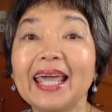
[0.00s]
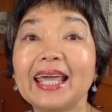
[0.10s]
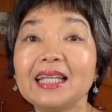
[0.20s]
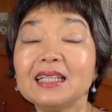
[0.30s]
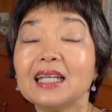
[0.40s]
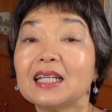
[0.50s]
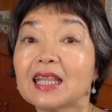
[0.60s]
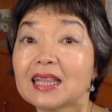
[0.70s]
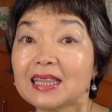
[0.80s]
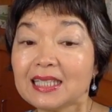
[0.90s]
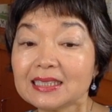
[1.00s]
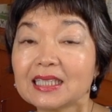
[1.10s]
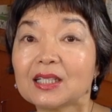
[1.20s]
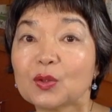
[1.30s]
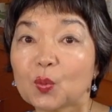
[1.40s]
and these
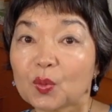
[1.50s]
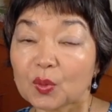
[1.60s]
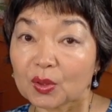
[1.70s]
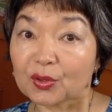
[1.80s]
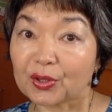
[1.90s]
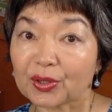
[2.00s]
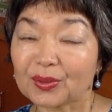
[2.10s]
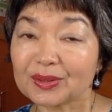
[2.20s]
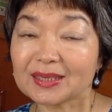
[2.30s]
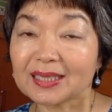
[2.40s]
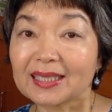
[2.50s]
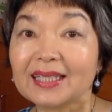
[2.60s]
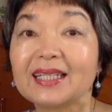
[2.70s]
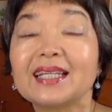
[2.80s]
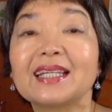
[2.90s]
girls
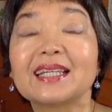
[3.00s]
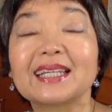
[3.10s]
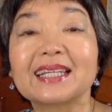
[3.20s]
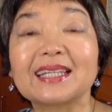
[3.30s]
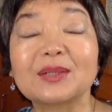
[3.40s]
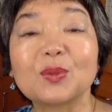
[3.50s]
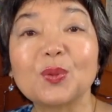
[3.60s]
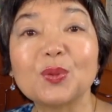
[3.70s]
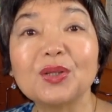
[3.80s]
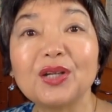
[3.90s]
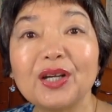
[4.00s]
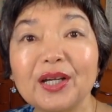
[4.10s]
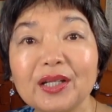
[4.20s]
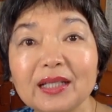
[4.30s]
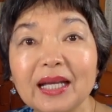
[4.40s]
could
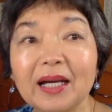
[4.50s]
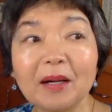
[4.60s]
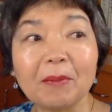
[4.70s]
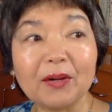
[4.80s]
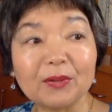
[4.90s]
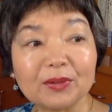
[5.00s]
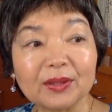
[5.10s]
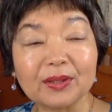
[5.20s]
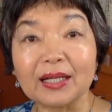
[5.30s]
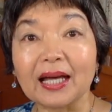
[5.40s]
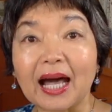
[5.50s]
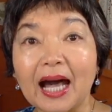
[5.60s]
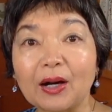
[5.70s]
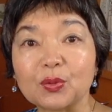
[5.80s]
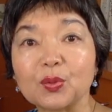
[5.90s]
learn about
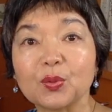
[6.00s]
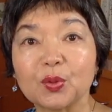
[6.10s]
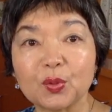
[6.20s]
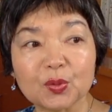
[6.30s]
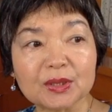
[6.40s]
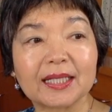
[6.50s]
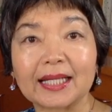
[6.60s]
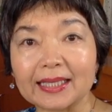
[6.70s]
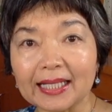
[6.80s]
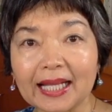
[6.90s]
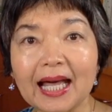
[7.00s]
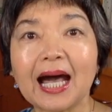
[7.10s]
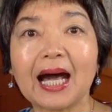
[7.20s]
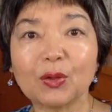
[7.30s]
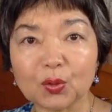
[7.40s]
how to use katana,
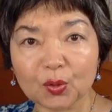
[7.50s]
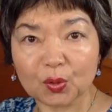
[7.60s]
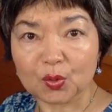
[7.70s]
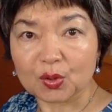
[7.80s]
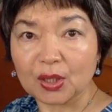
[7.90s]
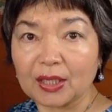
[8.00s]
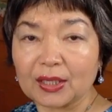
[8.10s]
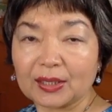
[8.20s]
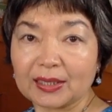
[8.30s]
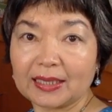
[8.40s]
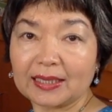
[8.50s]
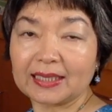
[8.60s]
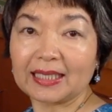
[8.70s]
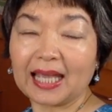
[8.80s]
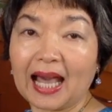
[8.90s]
how to use
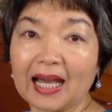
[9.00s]
the